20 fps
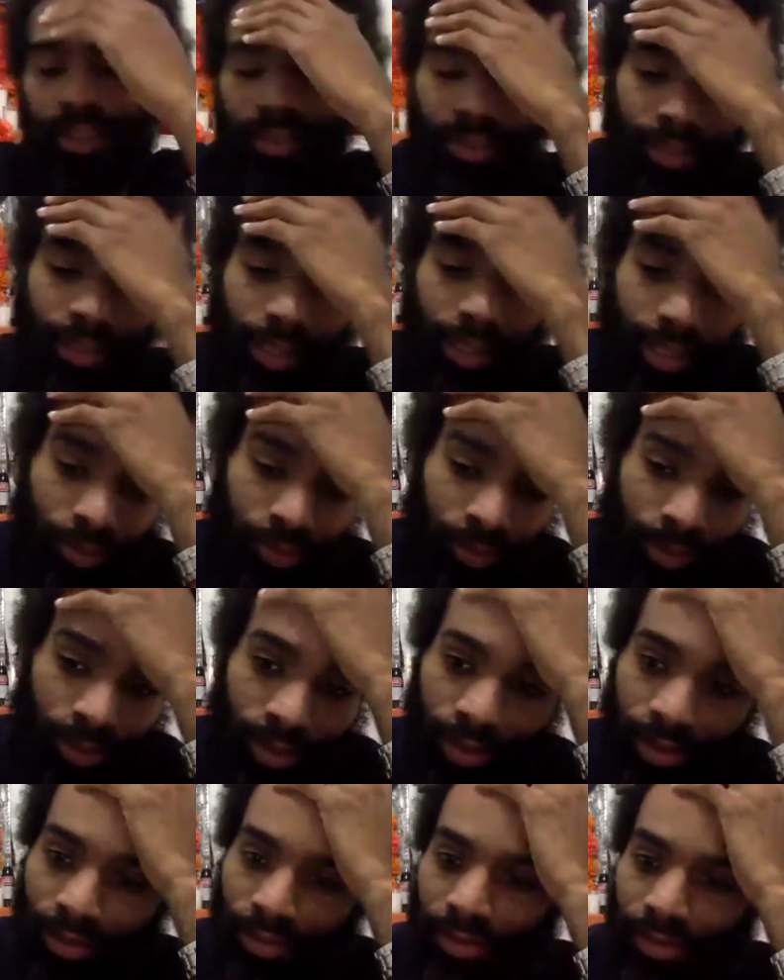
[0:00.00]
thanks
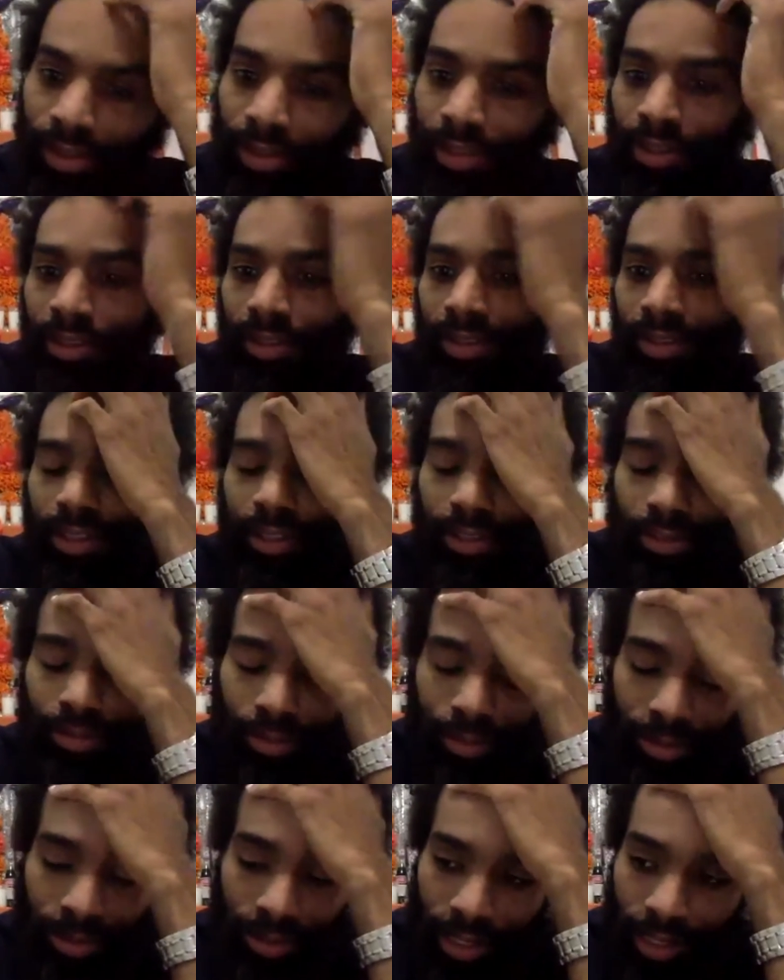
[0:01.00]
for the
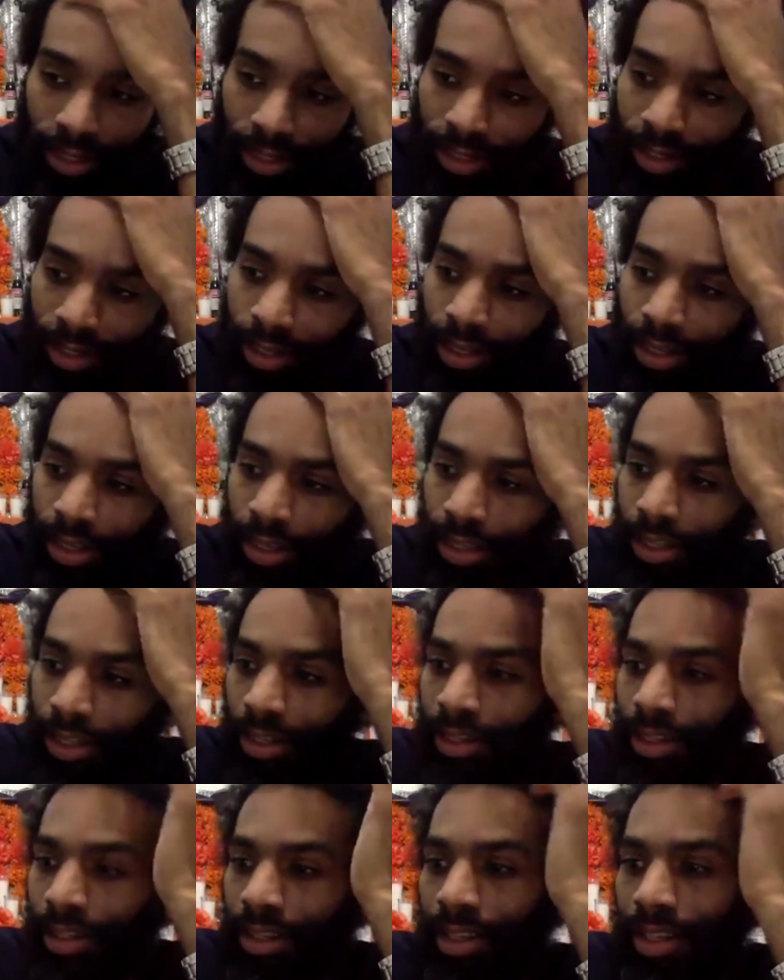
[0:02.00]
intro, Seda.
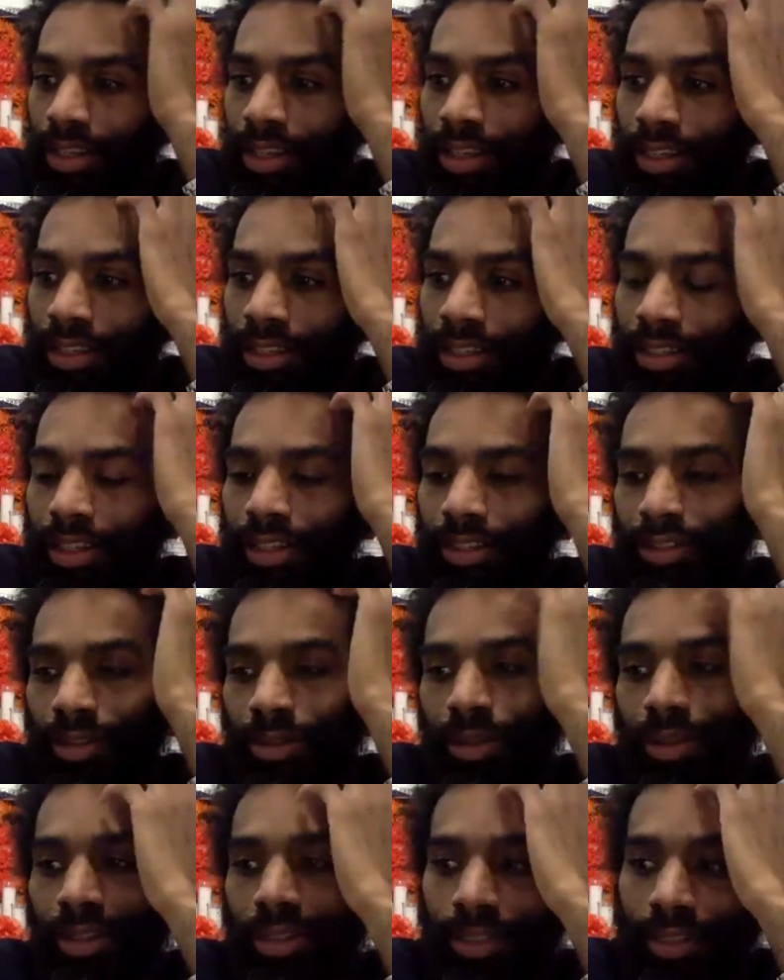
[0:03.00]
And yeah,
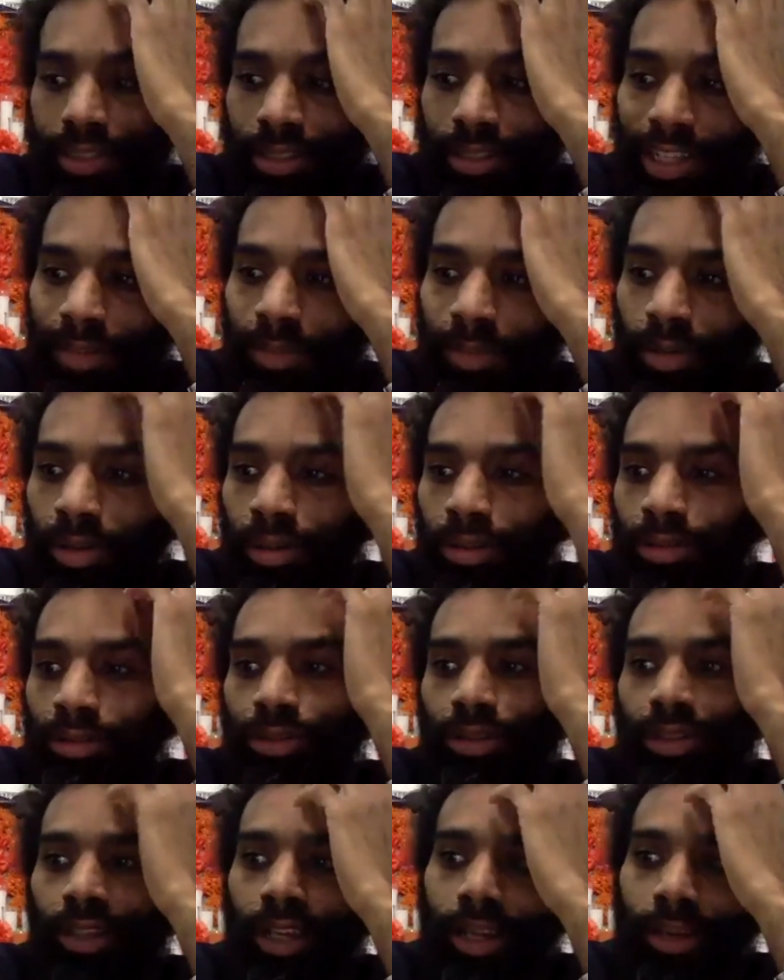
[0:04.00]
so at the Sustainable
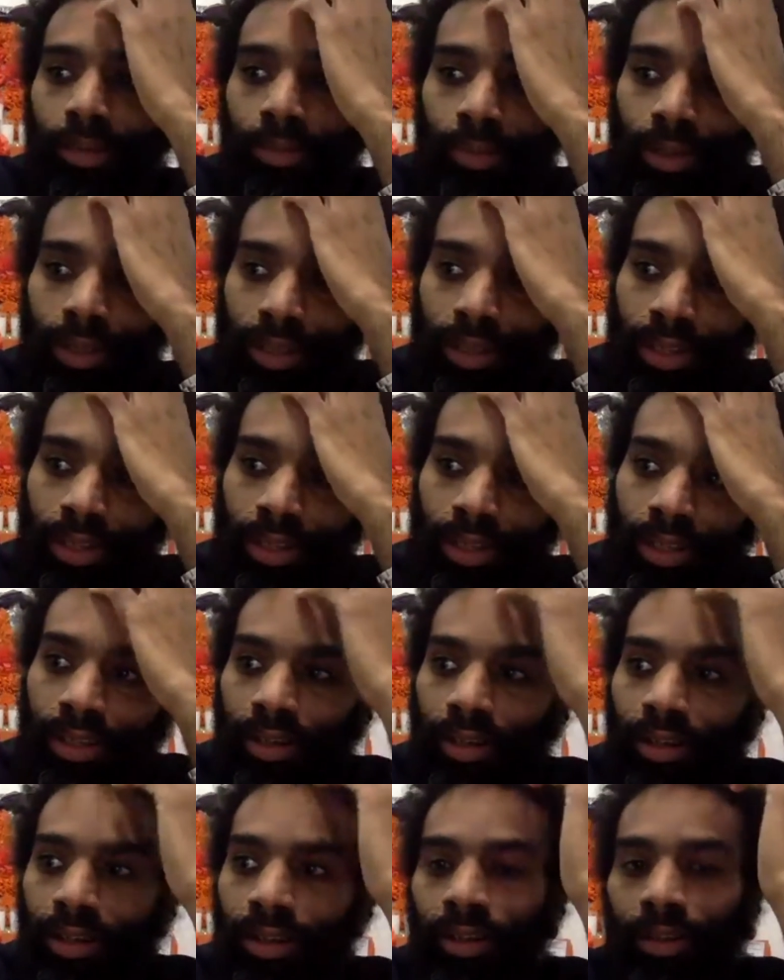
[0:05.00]
Culture Lab, we
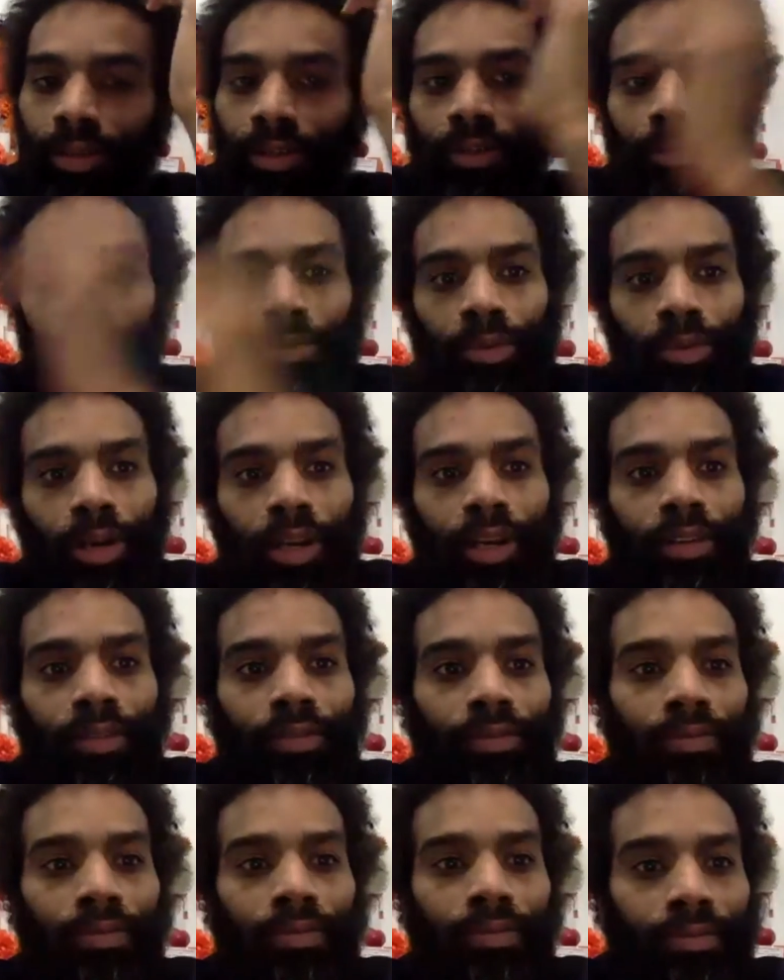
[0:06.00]
are quite
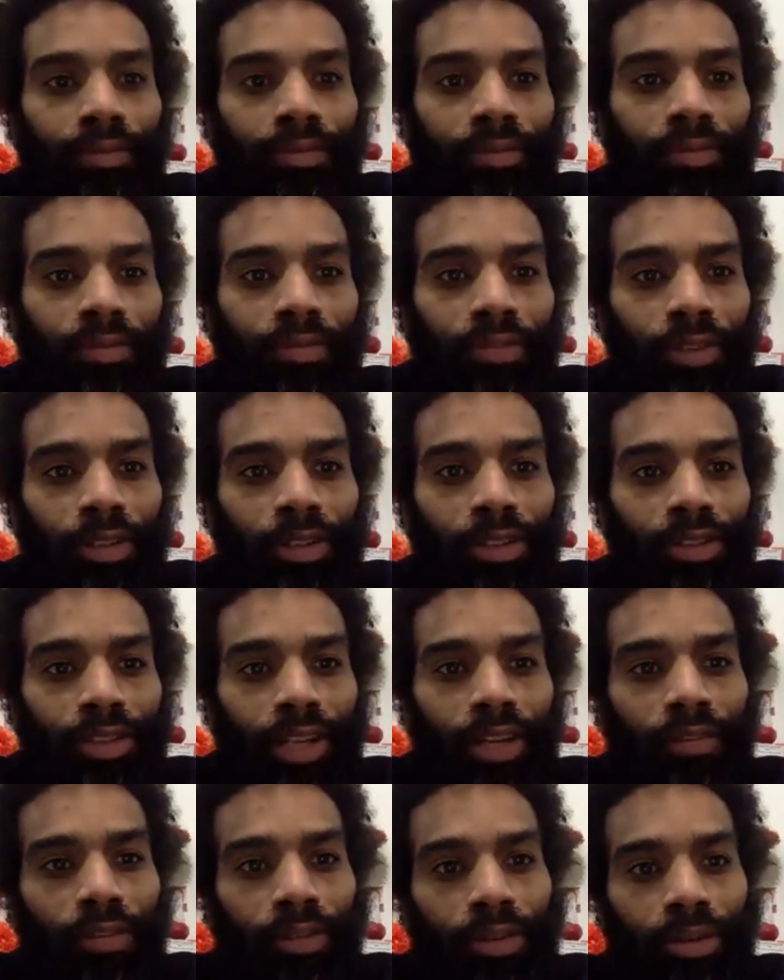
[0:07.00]

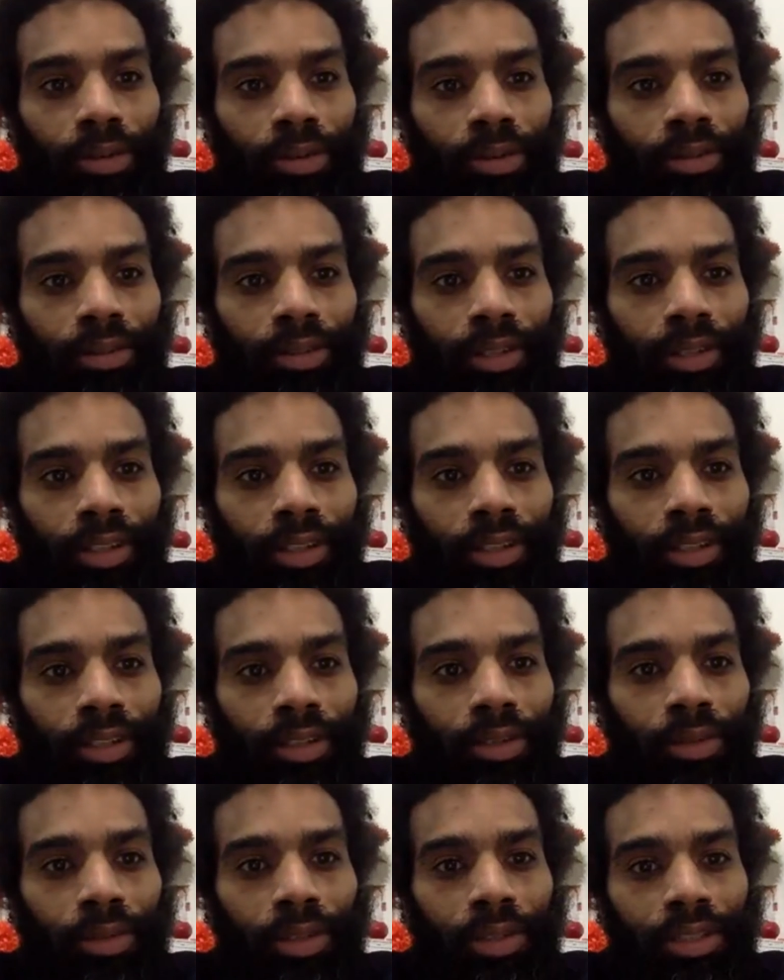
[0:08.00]
philosophical and
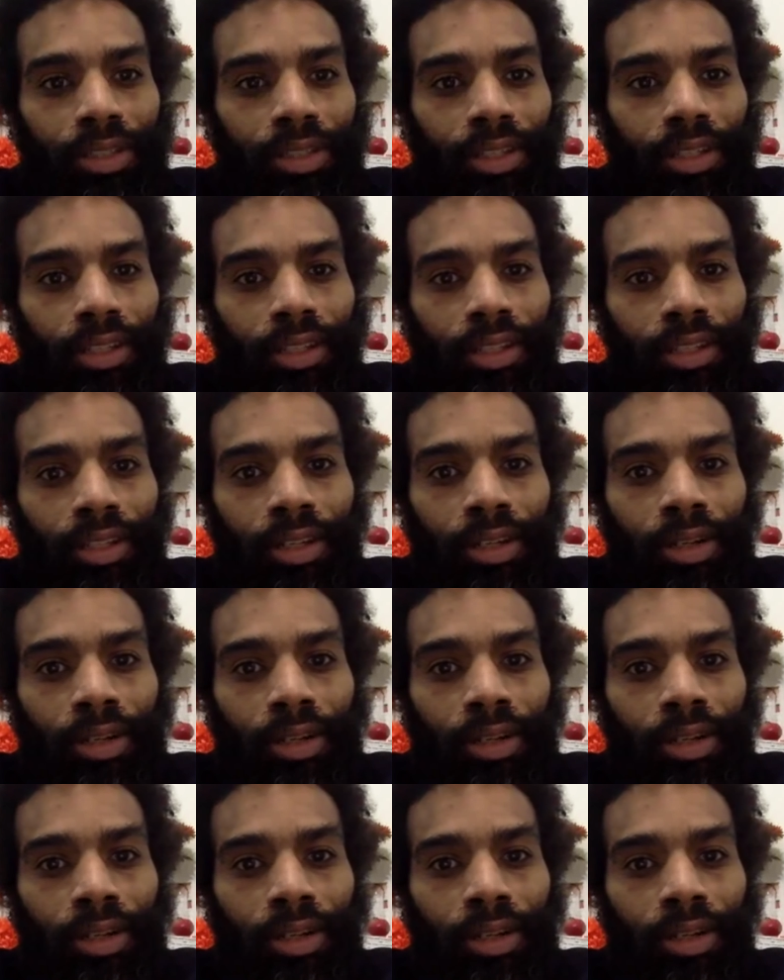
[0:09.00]
linguistic.